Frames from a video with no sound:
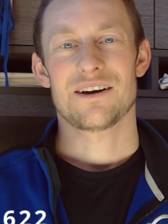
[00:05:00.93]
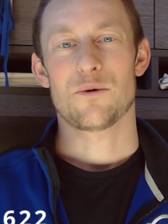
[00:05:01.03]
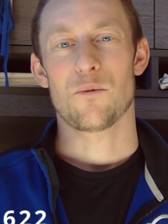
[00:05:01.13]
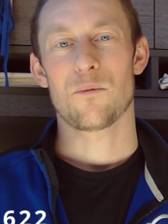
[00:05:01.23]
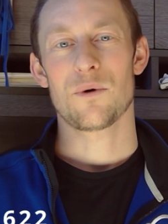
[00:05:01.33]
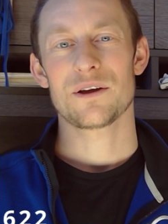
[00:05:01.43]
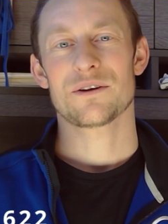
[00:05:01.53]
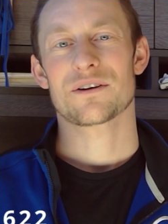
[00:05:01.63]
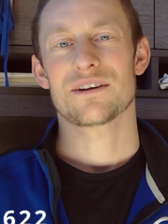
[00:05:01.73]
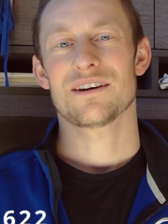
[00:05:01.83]
what
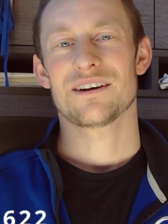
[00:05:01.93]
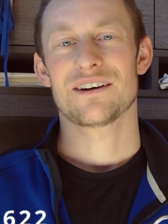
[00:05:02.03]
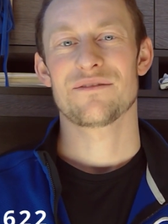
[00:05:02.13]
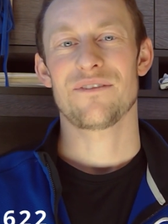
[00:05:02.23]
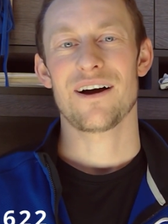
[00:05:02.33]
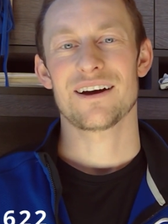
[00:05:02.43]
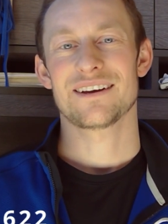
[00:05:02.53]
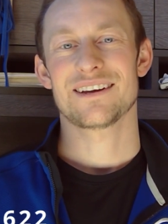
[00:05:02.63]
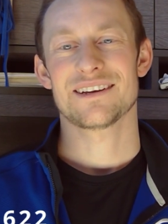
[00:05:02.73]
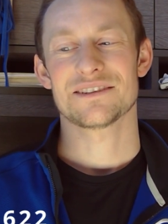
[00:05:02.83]
you're gonna
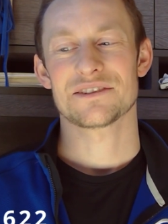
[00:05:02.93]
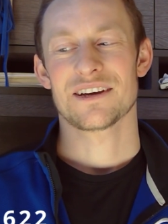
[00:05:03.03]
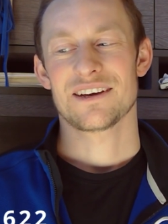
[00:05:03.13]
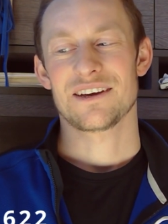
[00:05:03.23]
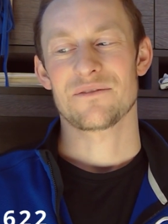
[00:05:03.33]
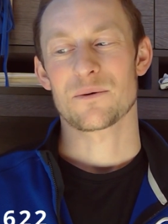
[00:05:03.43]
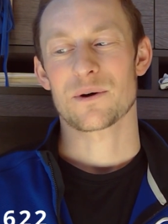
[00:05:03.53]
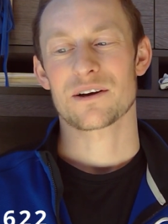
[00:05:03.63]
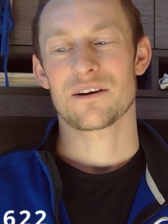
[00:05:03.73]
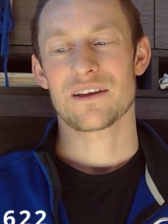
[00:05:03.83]
find is, if you're working on